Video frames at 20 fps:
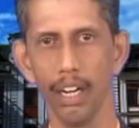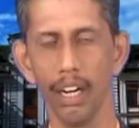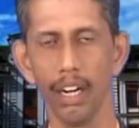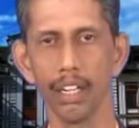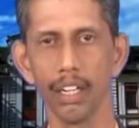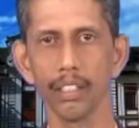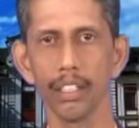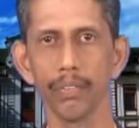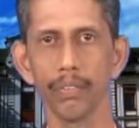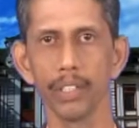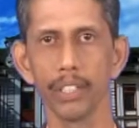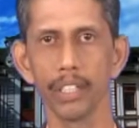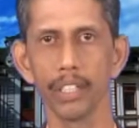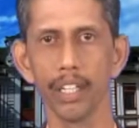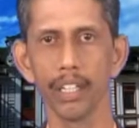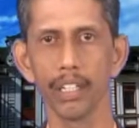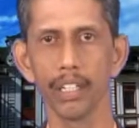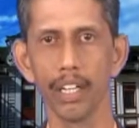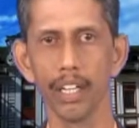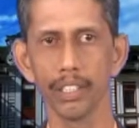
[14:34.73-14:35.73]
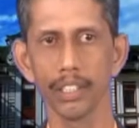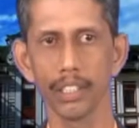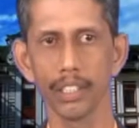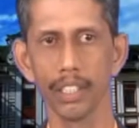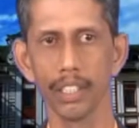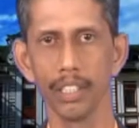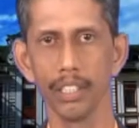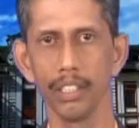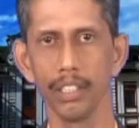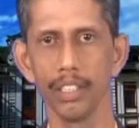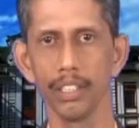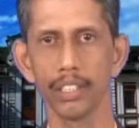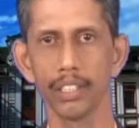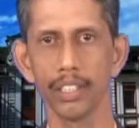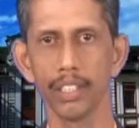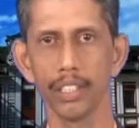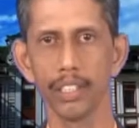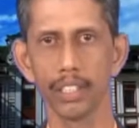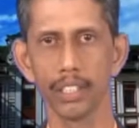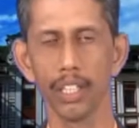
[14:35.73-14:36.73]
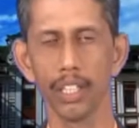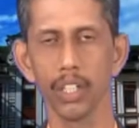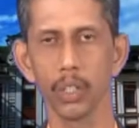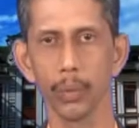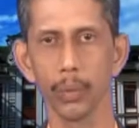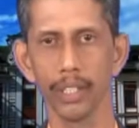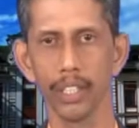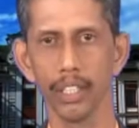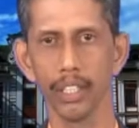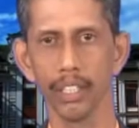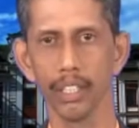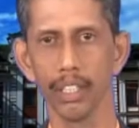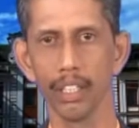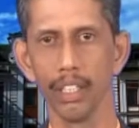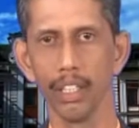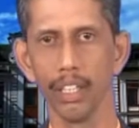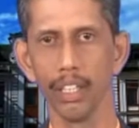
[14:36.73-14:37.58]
Another physical cause is salt weathering.